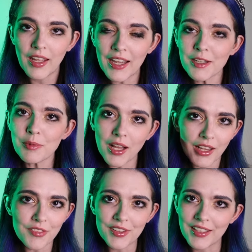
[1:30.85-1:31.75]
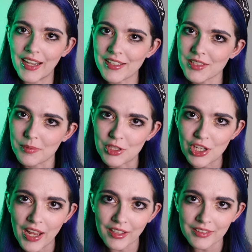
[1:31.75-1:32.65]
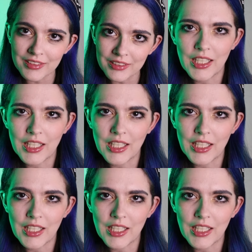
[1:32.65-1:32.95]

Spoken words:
And while everything has to be checked,